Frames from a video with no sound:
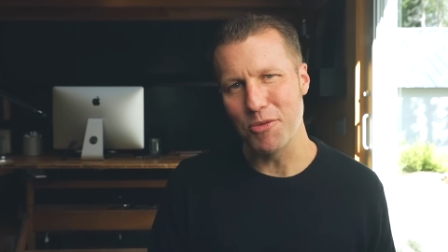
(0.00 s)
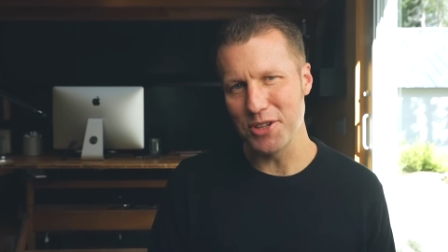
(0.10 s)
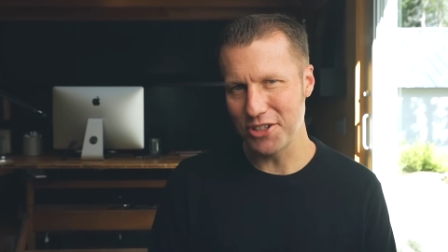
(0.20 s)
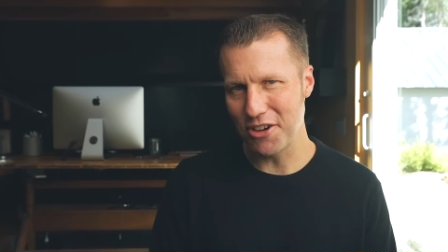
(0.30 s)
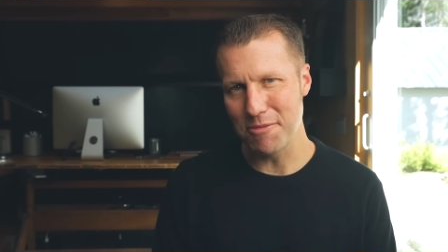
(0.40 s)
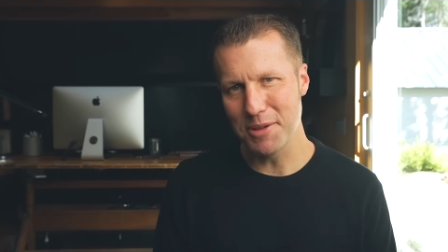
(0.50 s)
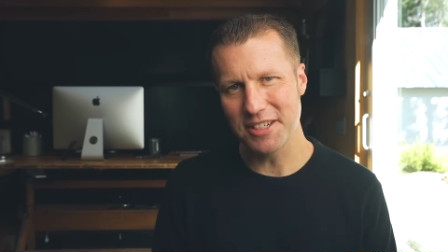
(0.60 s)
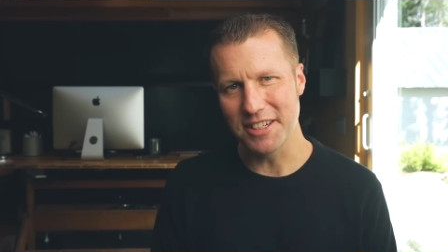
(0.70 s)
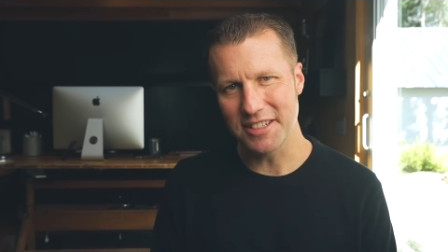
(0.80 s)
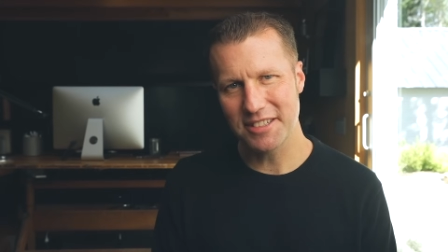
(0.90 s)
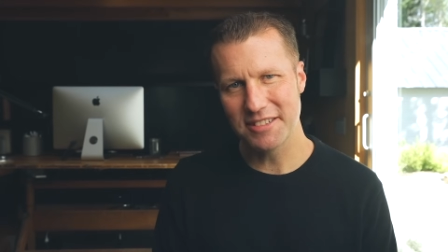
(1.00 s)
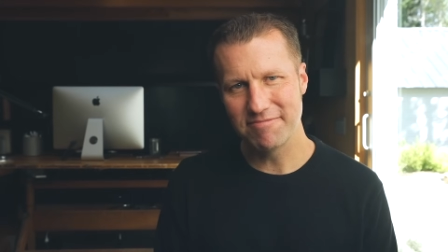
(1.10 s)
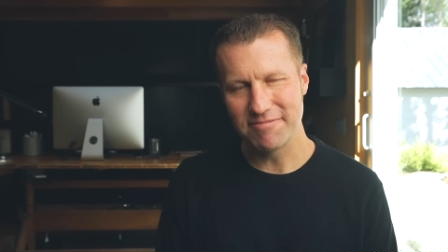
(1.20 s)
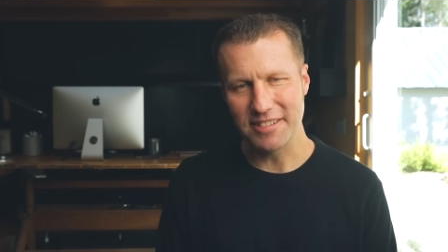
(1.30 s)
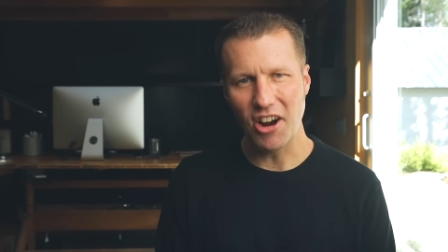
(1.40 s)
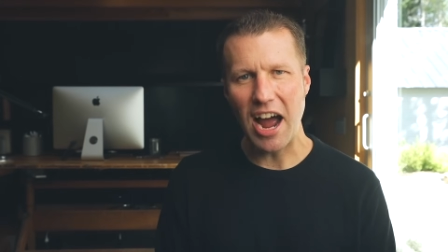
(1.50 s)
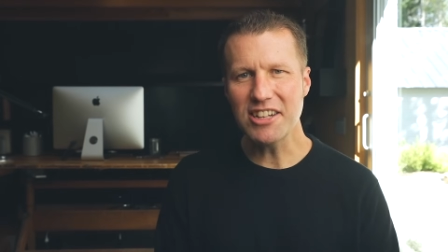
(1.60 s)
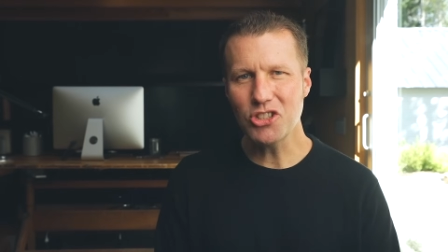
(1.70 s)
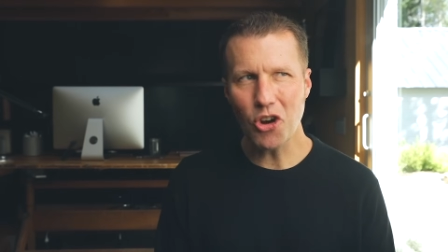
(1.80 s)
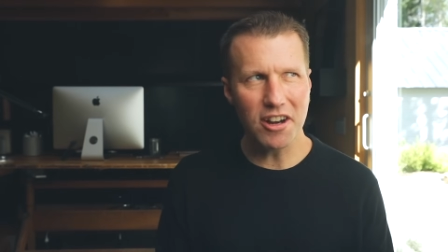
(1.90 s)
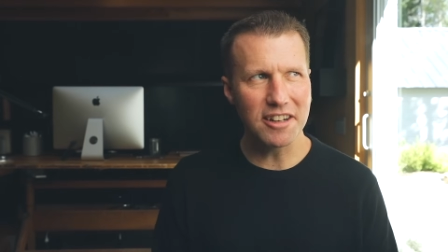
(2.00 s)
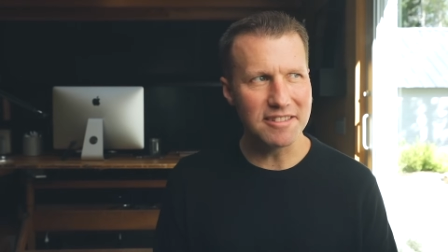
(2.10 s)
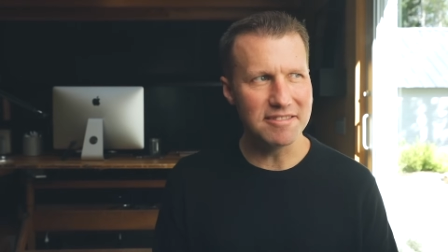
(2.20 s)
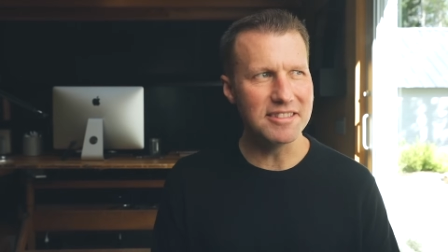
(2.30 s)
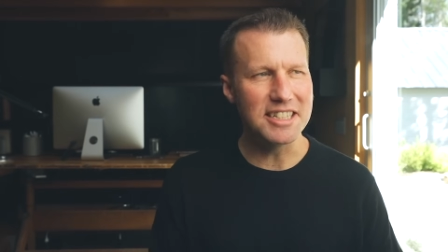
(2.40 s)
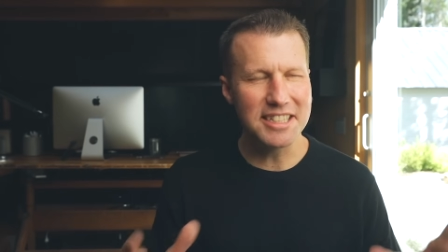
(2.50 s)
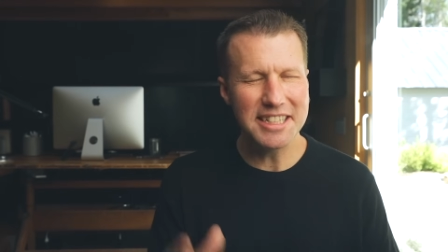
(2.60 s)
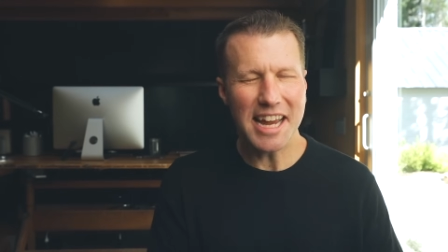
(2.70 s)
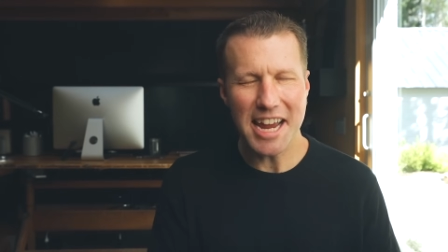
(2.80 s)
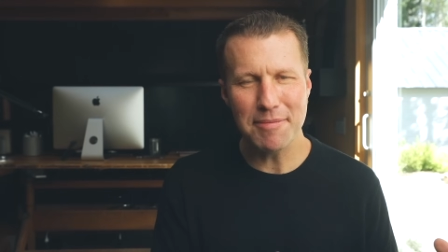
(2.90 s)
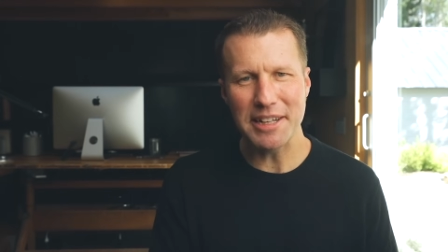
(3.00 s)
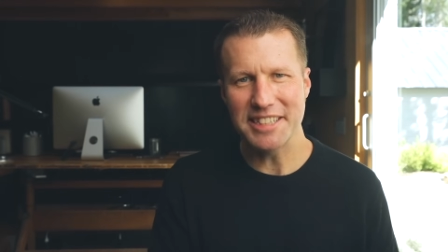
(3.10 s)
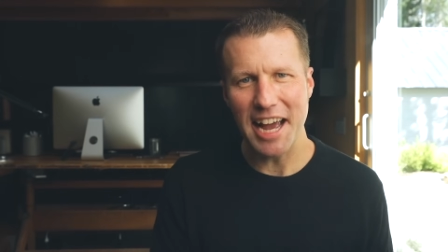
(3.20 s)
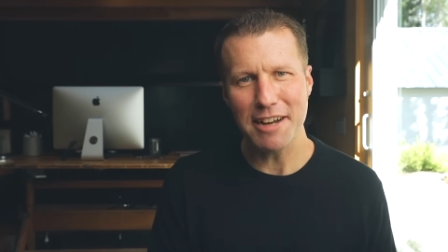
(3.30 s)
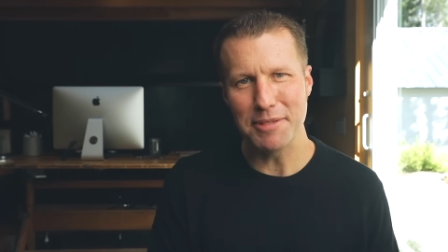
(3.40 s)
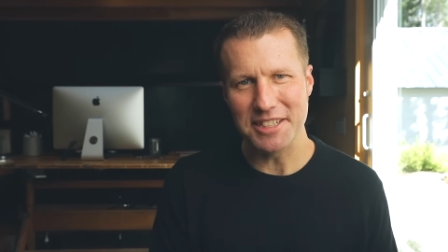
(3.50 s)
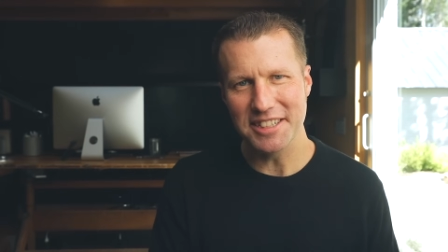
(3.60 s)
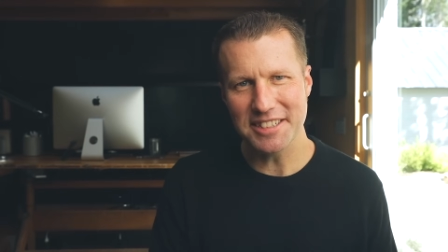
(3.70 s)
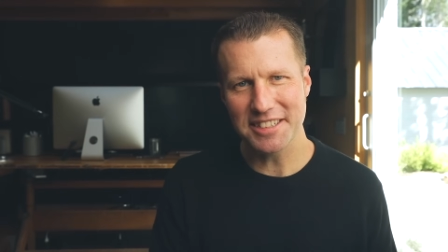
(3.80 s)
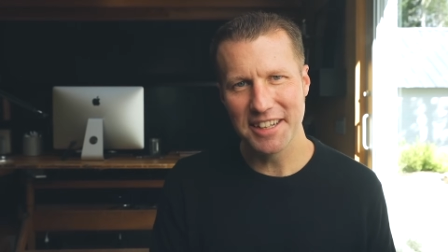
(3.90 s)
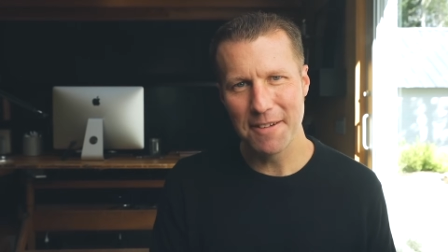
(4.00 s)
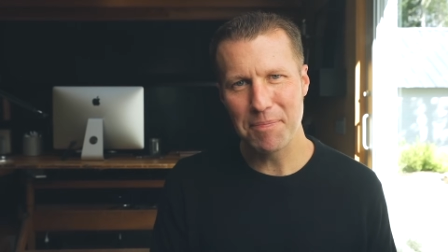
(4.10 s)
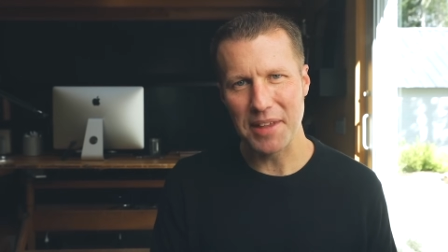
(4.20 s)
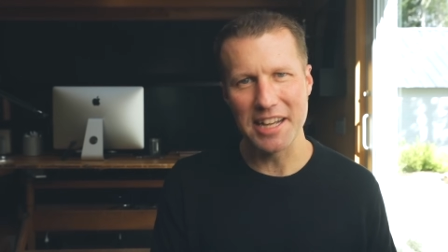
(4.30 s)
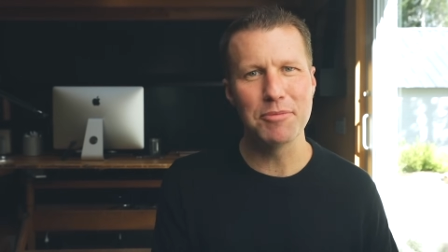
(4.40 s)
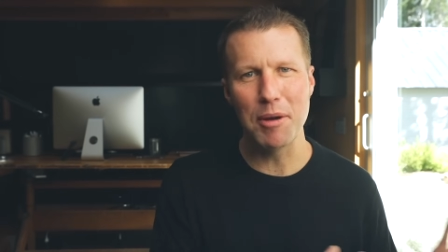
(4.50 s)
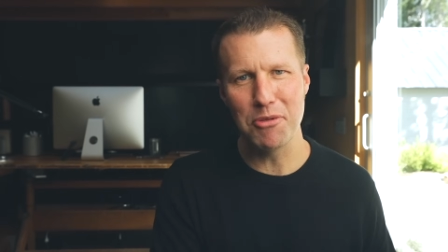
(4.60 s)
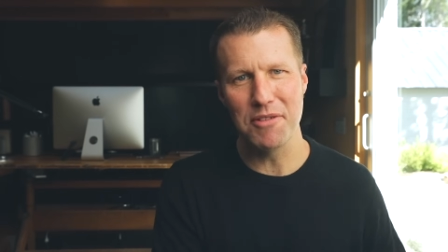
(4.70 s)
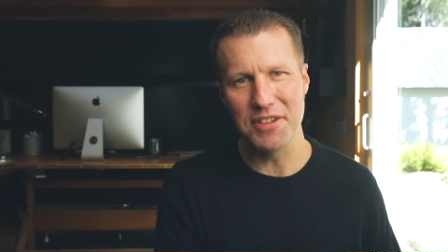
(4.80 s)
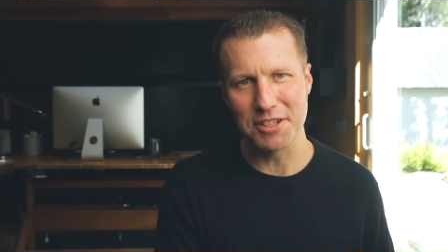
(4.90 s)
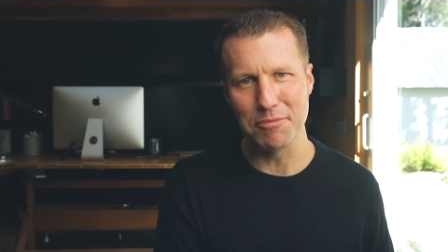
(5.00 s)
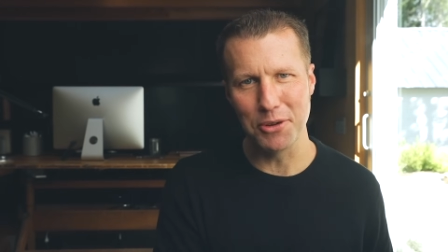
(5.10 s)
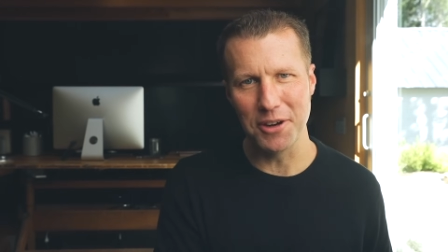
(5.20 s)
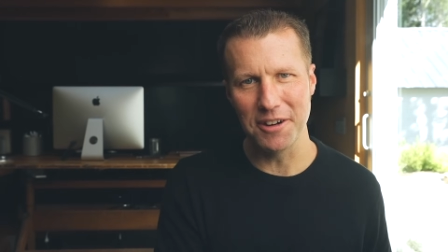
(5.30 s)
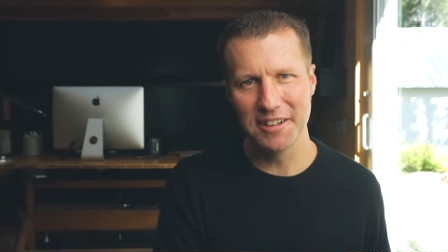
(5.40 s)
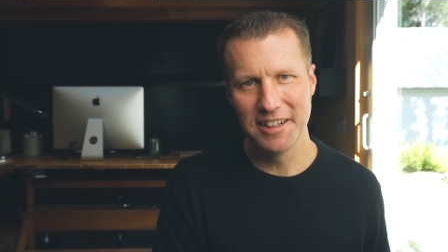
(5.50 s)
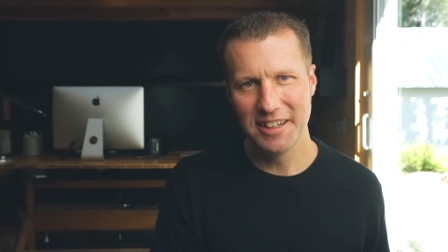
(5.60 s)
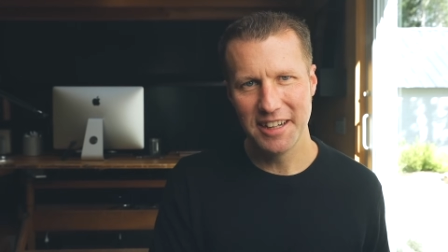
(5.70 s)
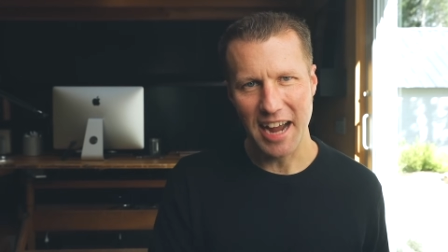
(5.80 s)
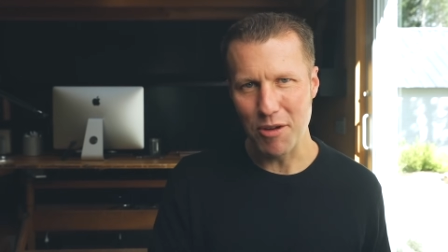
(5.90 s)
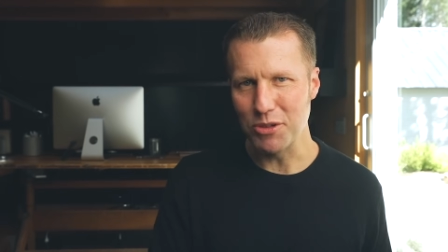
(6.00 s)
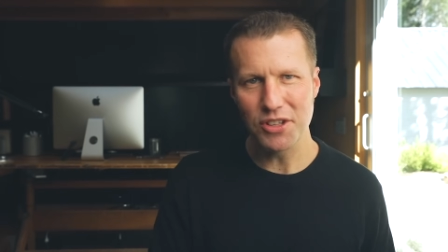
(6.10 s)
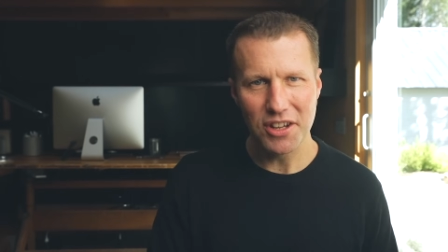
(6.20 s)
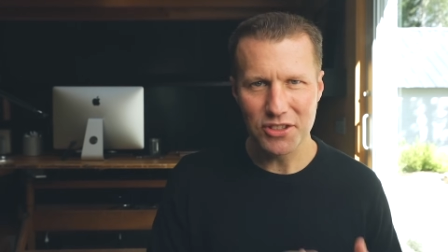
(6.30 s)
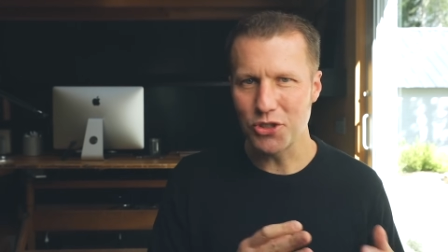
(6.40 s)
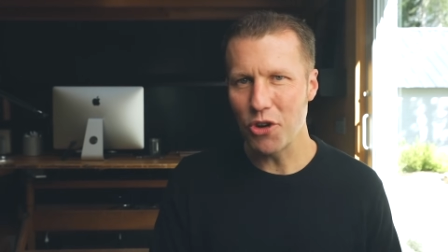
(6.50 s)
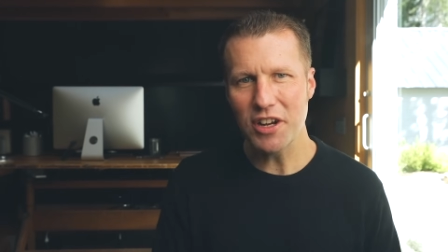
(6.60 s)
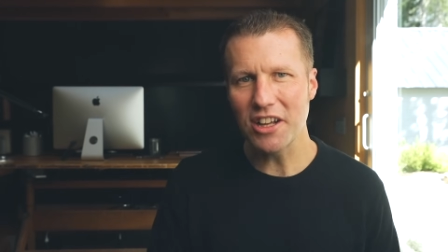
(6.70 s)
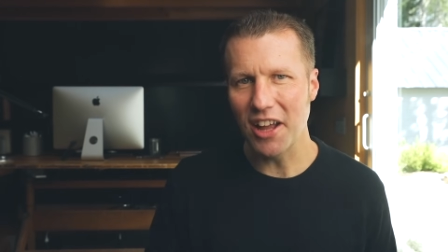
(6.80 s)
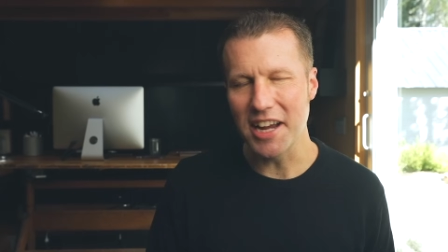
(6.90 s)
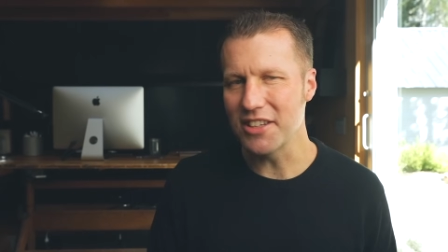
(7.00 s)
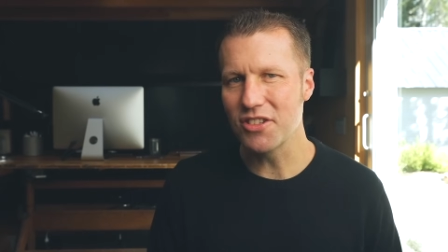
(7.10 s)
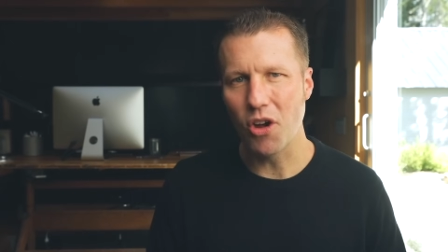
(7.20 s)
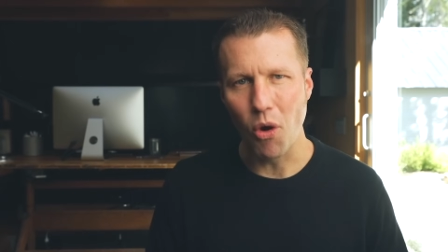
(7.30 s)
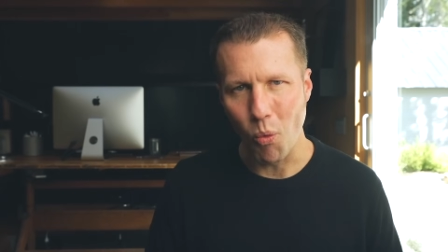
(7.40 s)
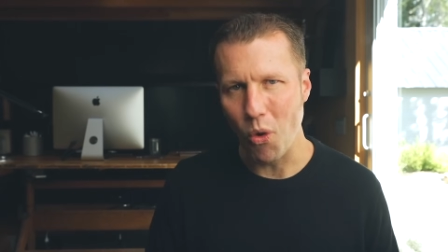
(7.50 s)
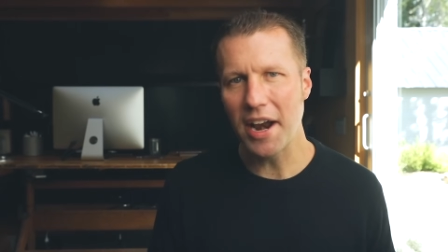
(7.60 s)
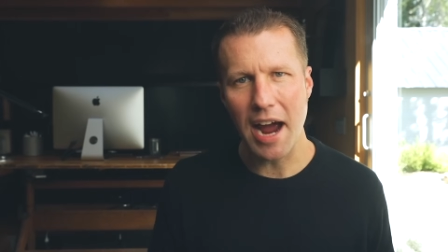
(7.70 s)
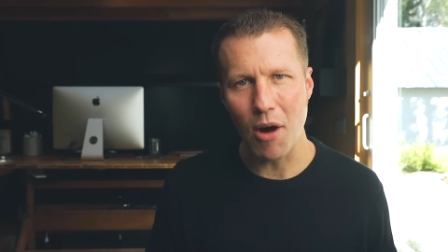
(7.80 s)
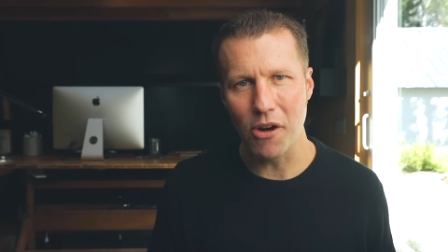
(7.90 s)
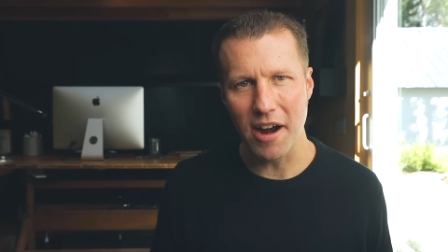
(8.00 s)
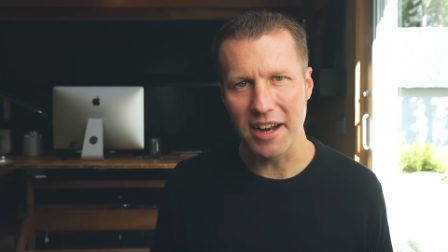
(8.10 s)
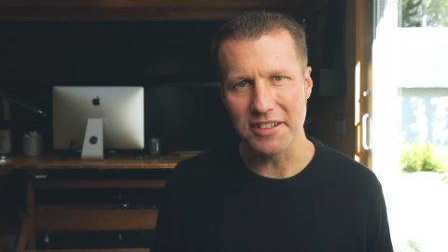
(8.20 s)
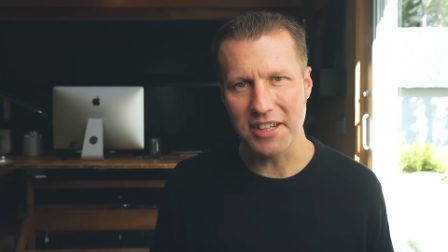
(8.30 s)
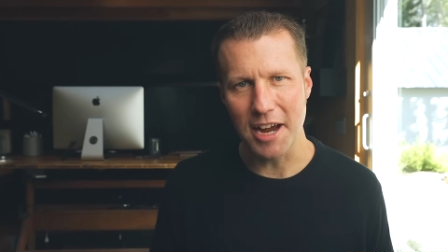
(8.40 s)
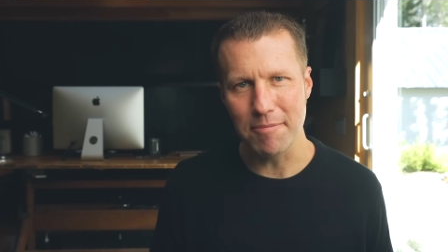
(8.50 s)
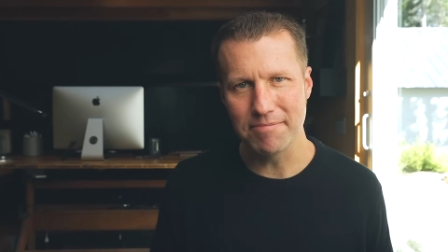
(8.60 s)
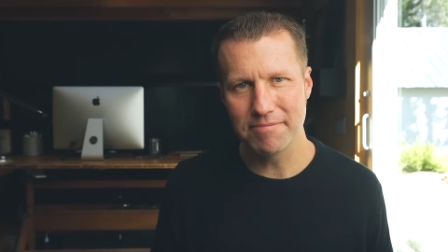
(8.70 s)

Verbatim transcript: we start a business. You know, I started the same exact business as my previous employer. I was serving clients one hour at a time.